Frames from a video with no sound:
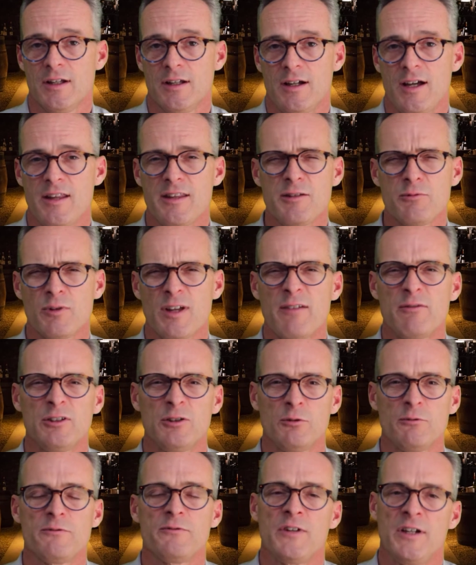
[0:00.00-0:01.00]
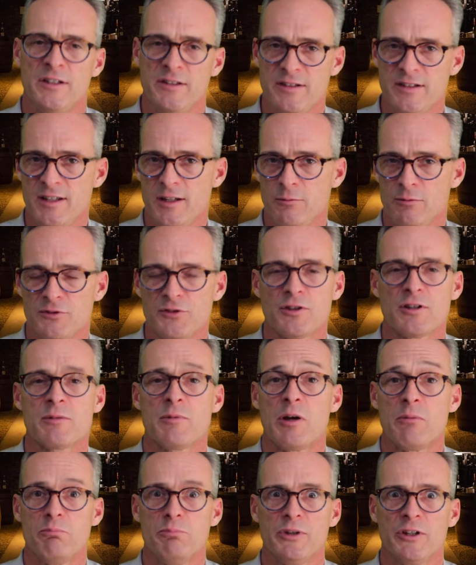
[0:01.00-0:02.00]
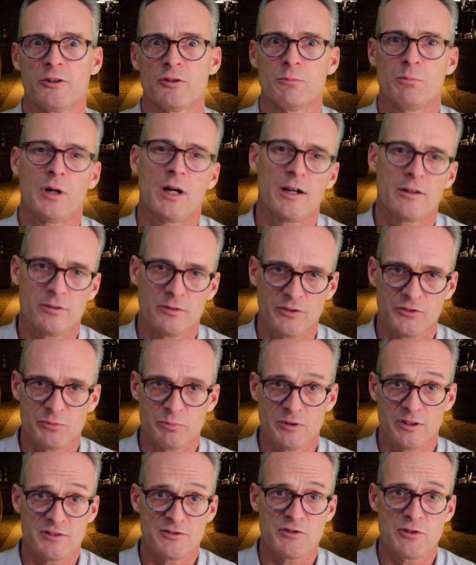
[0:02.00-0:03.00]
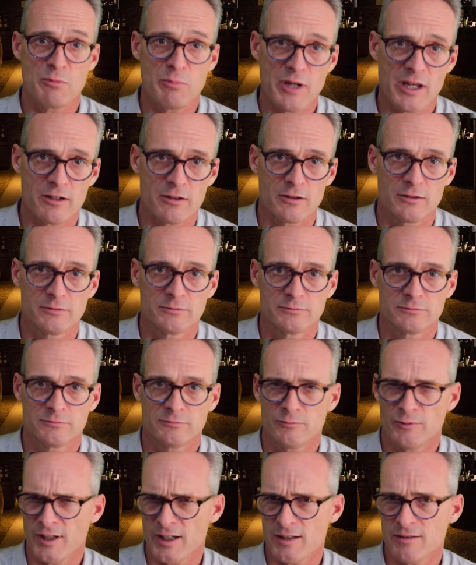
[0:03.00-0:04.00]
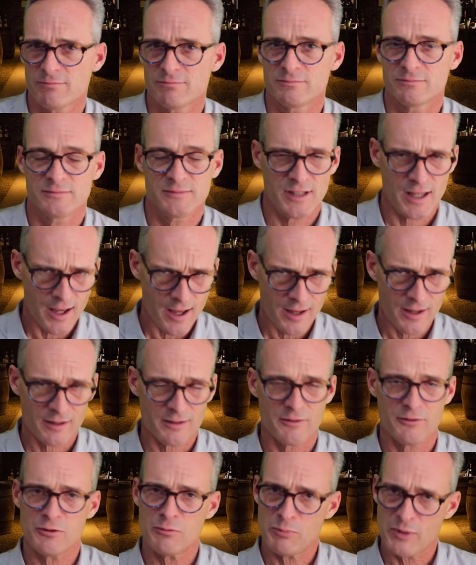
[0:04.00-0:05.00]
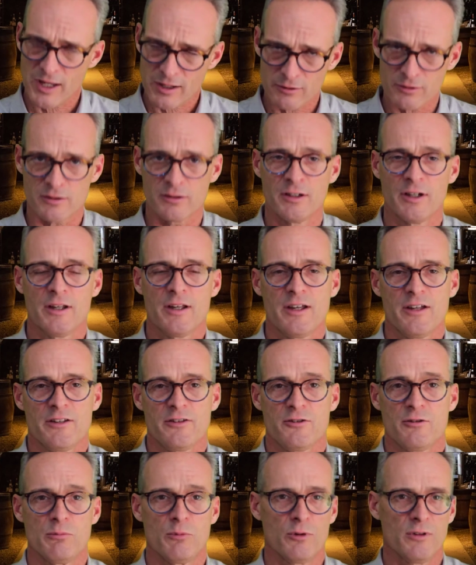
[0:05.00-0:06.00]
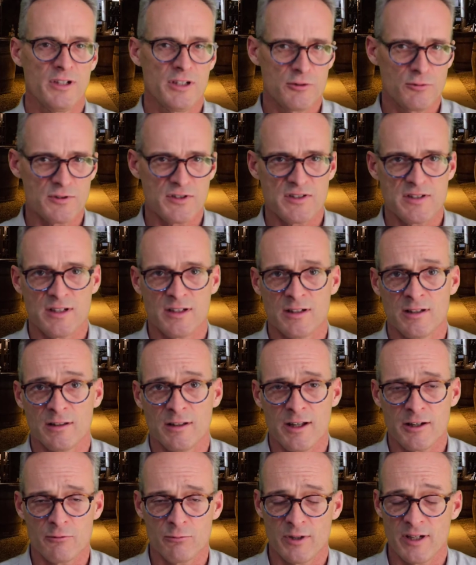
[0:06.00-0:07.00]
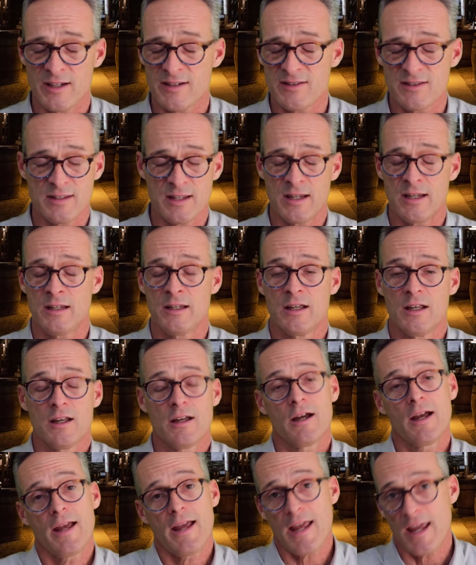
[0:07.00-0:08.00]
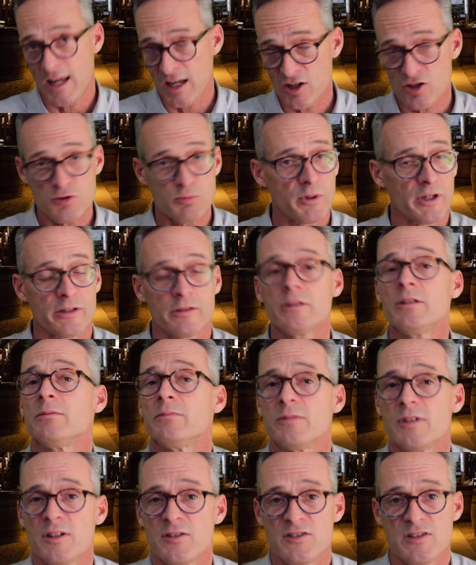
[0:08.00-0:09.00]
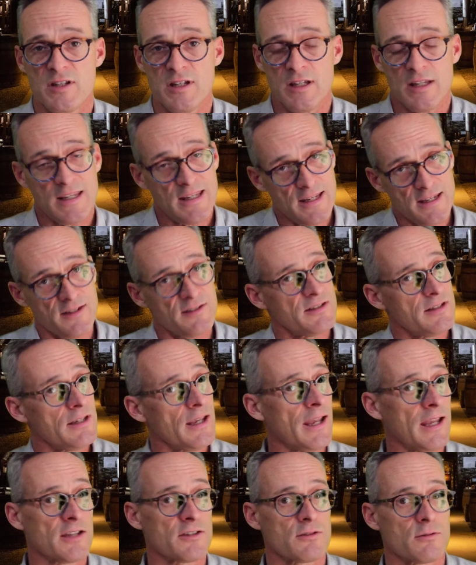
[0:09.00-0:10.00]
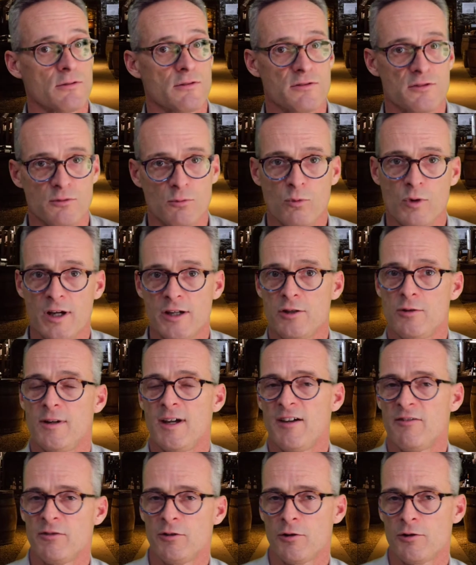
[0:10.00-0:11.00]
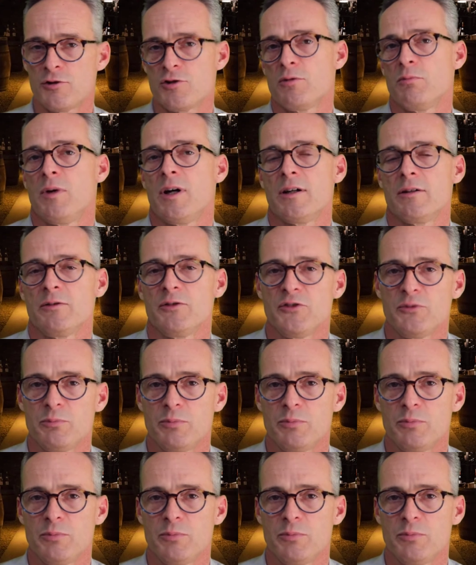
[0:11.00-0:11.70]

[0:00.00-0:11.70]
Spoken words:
I think we'll have a little fun today. We'll talk about bigger bottles because they're better, right? Yeah, they're better. They're more interesting in a lot of ways. They age better is the easy answer to why you have larger bottles.